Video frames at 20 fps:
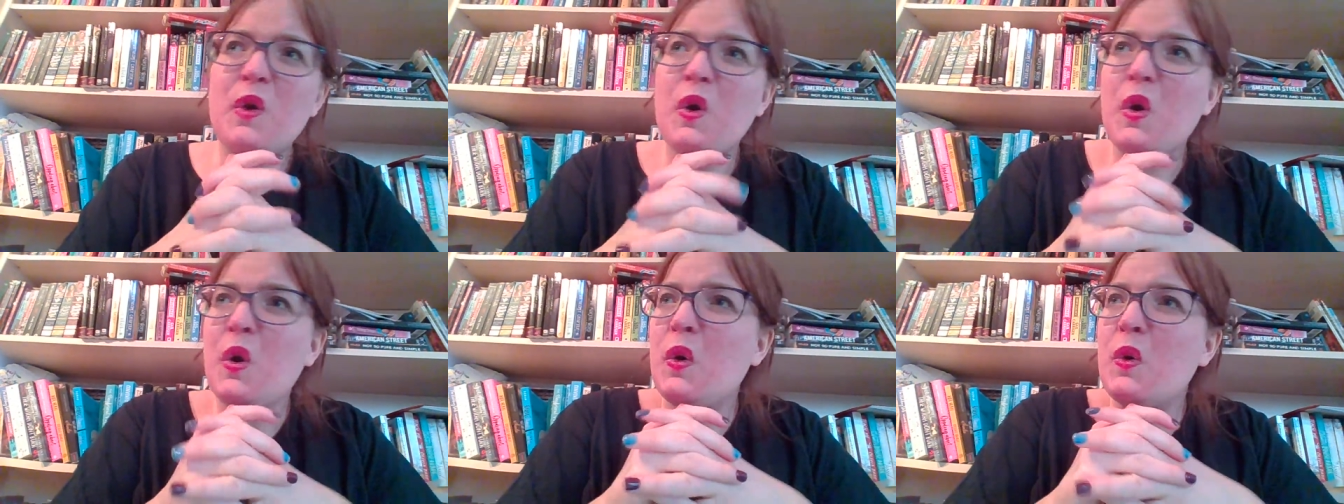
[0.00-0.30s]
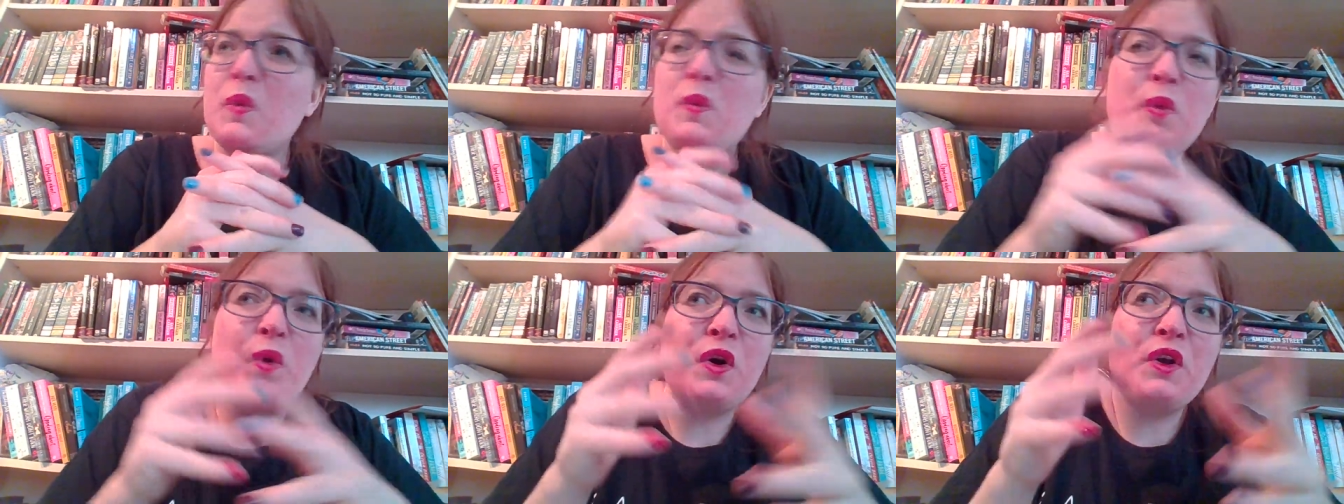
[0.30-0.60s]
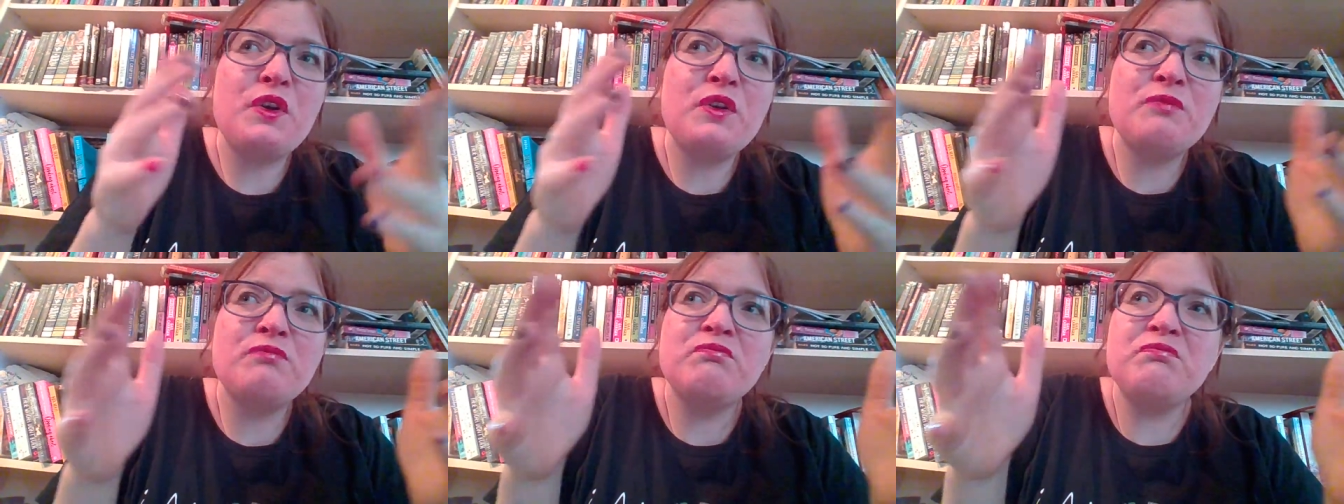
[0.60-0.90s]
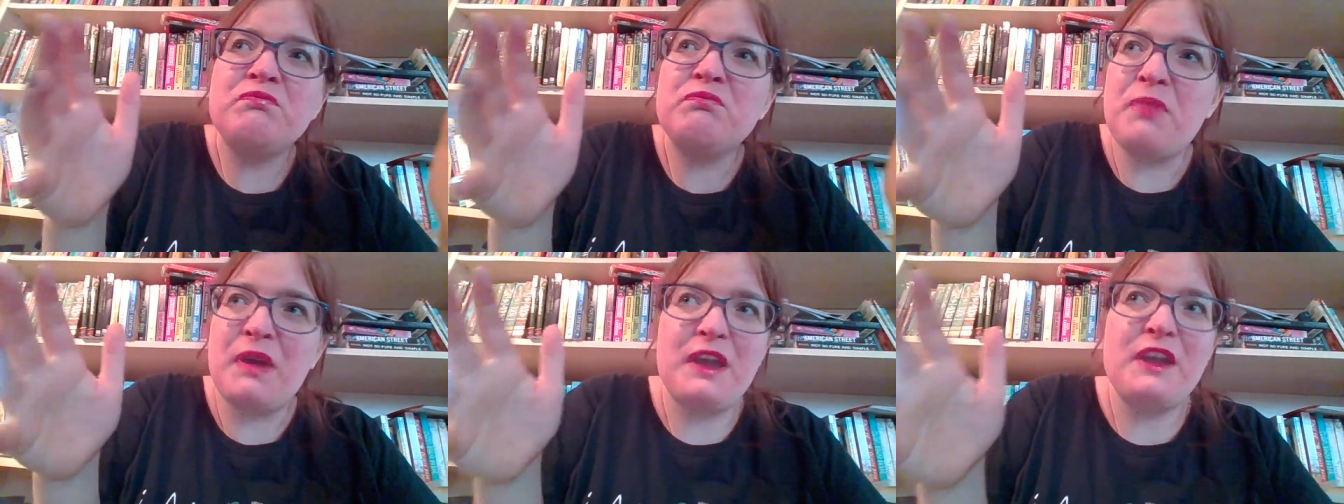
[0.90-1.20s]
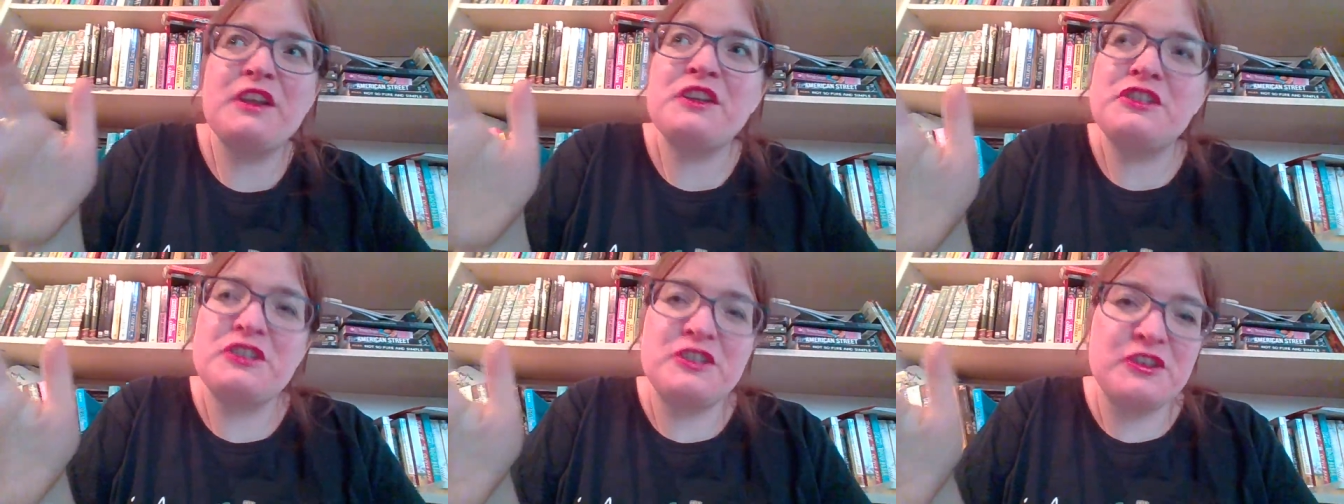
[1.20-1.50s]
oh, one
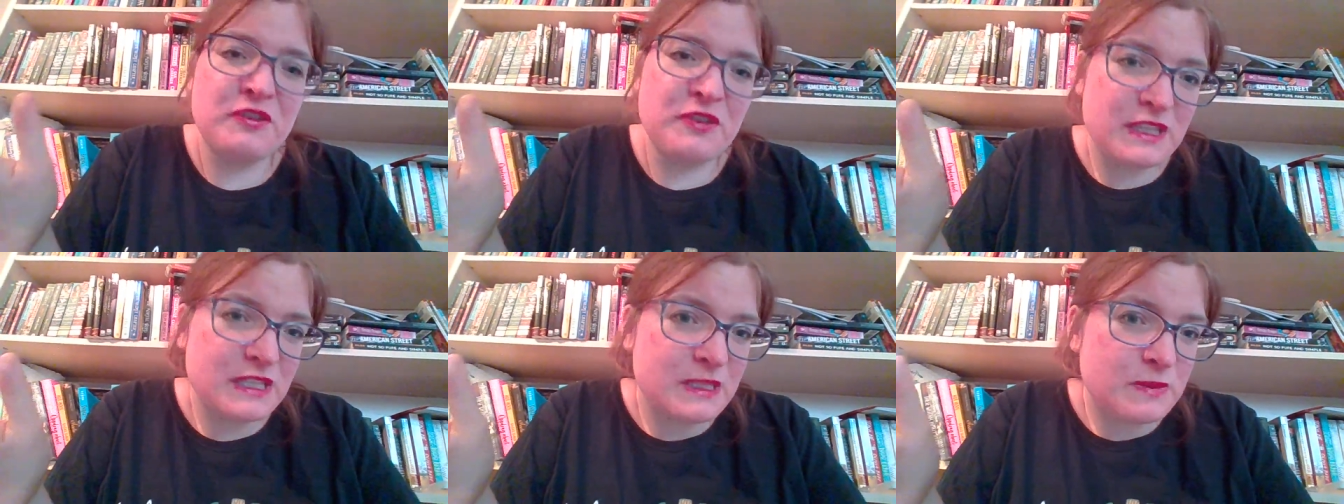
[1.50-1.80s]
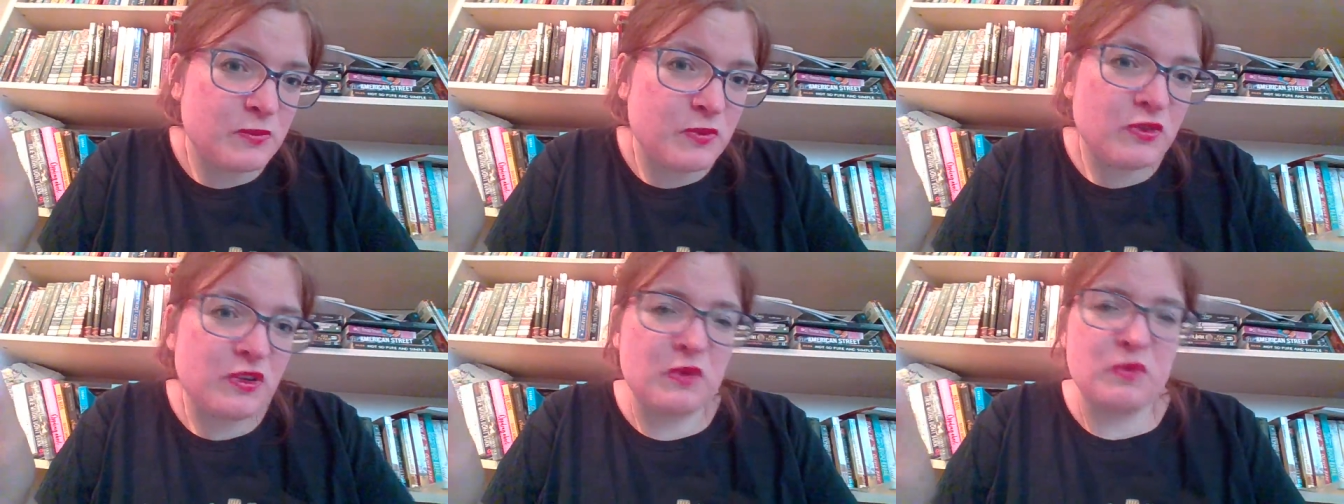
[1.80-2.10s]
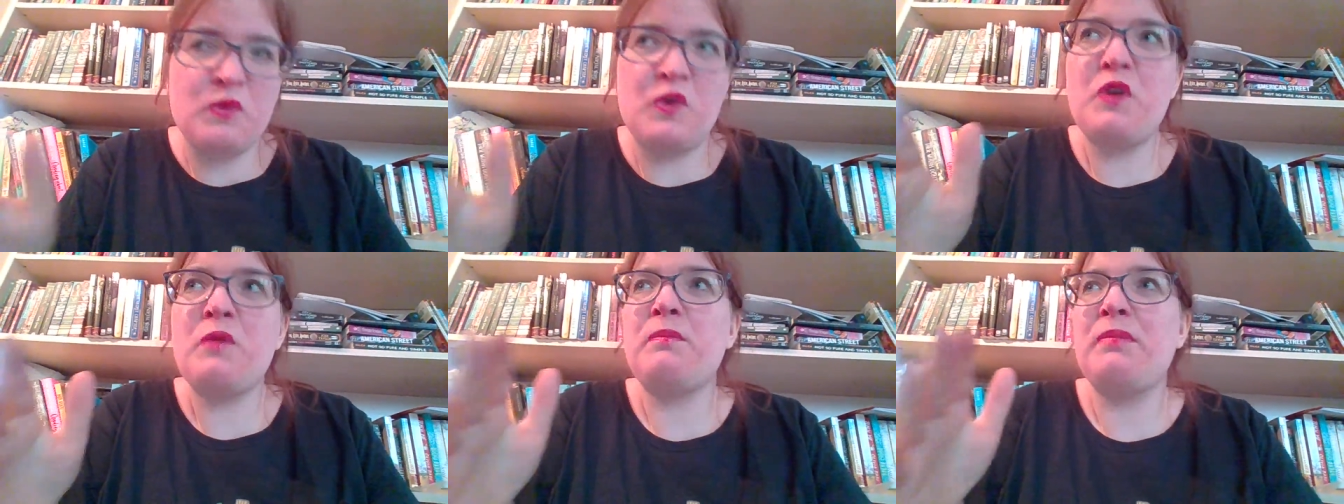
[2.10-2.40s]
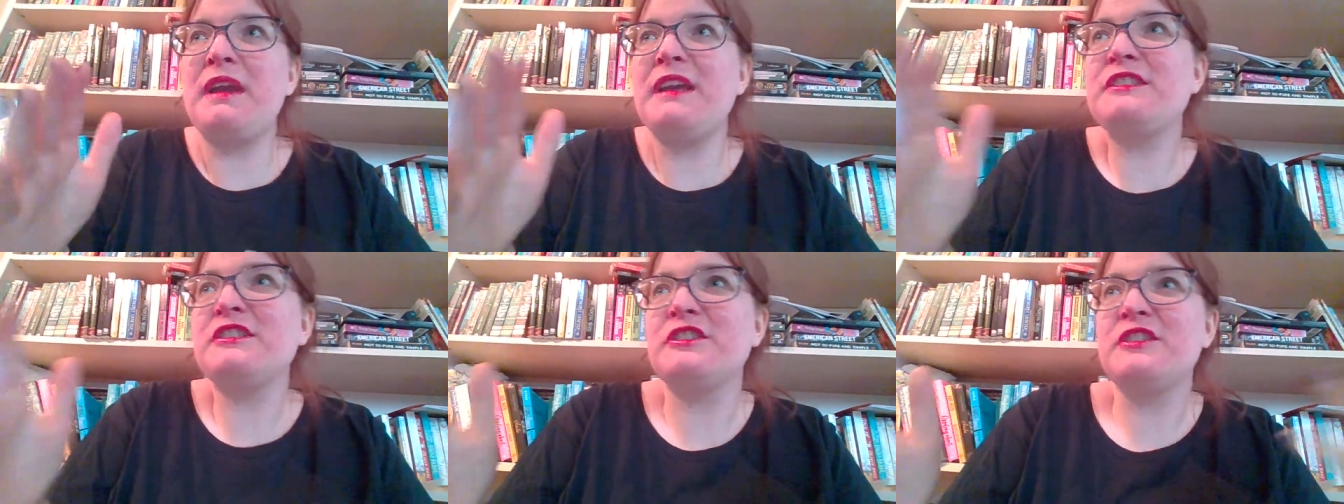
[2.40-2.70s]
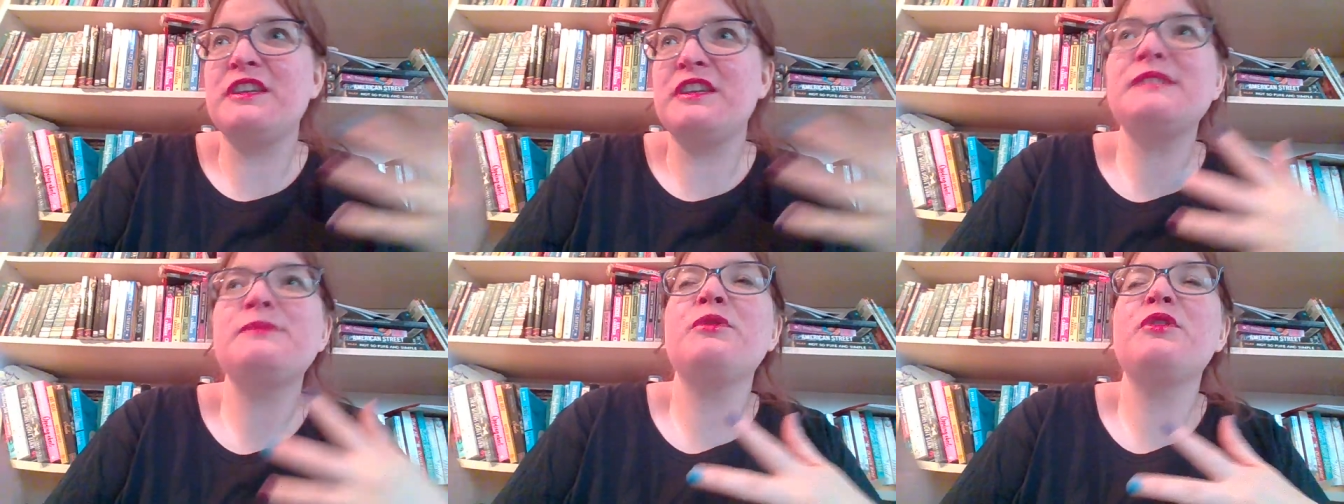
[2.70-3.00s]
page in this book and one page
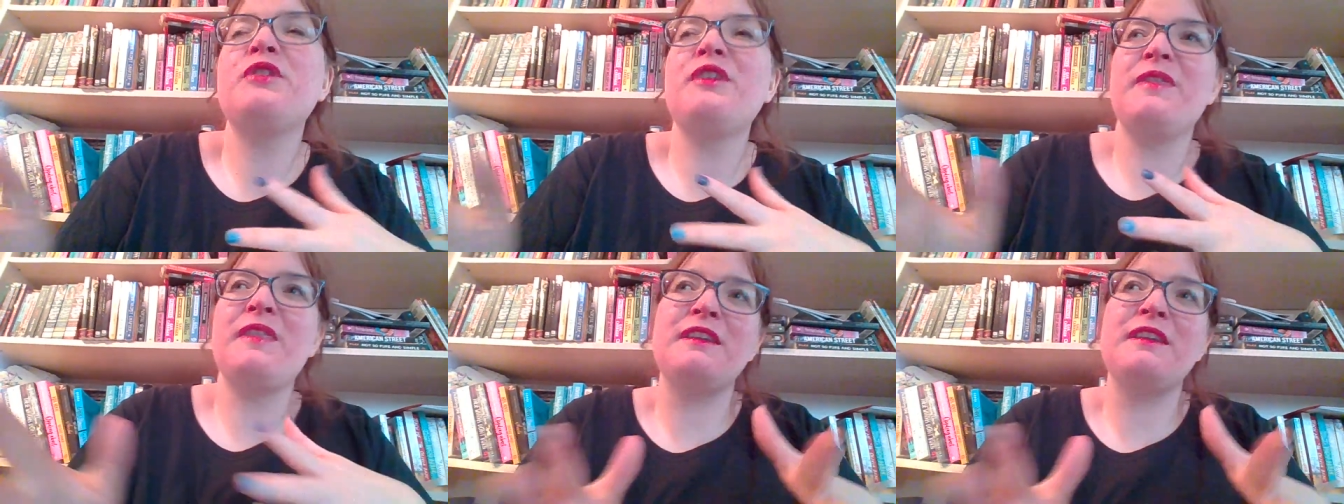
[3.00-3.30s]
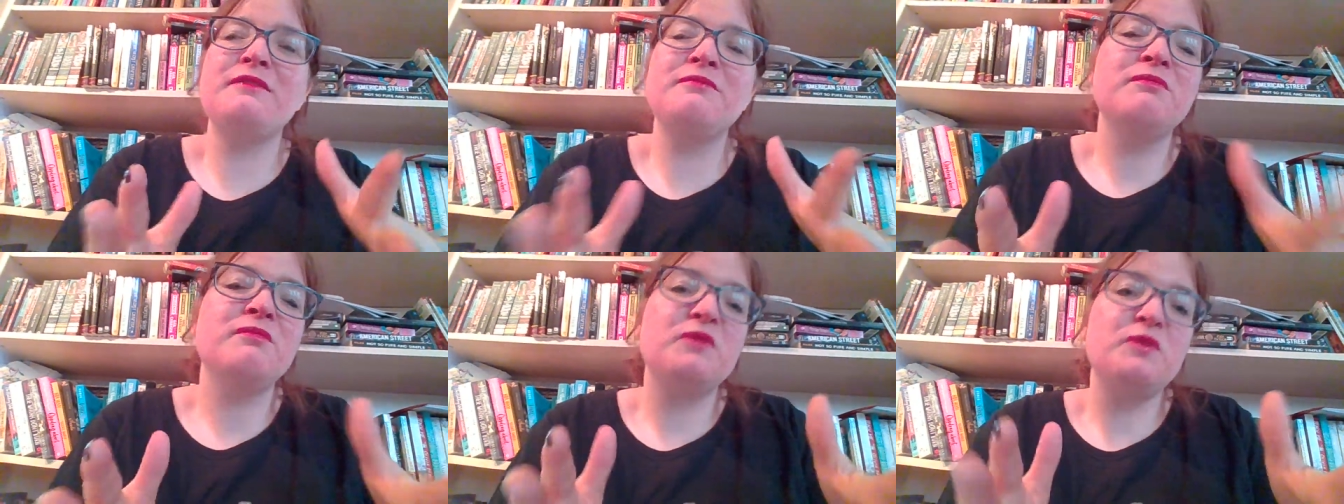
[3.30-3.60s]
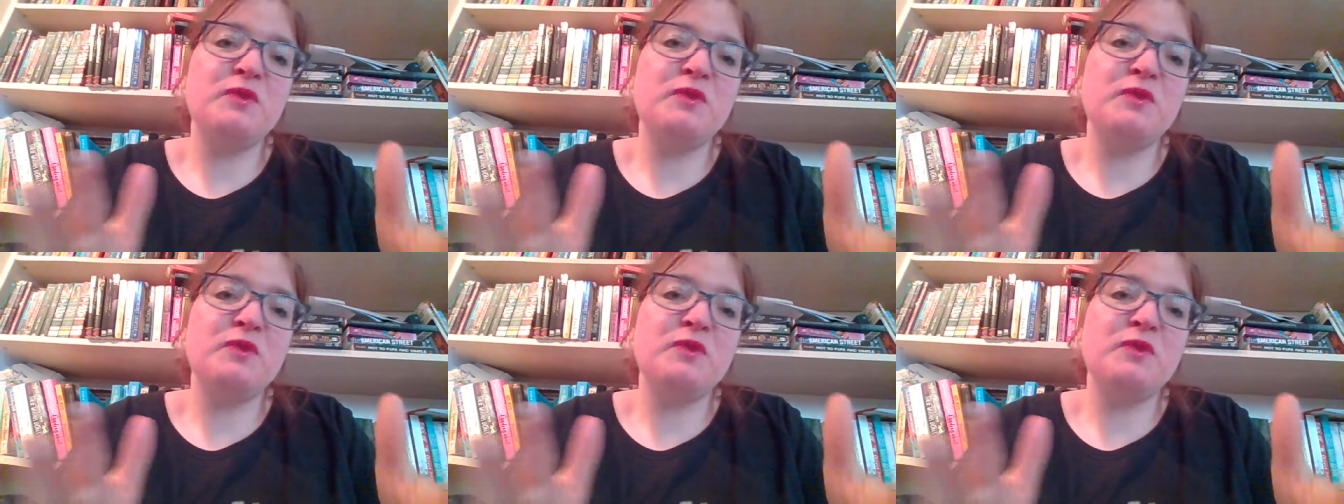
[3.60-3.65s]
in this book and then